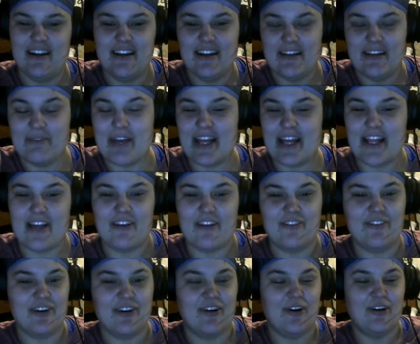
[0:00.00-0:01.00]
Man, I
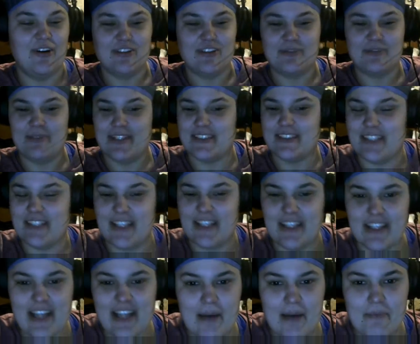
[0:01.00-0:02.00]
feel old by
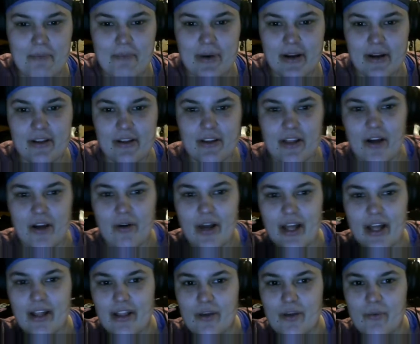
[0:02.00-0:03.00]
saying that, but
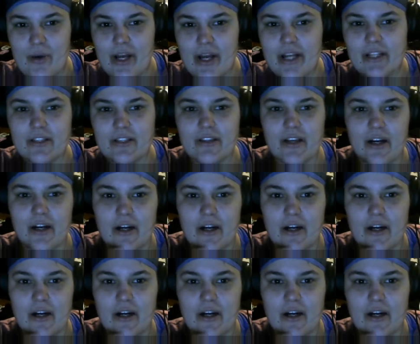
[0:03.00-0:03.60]
anyways,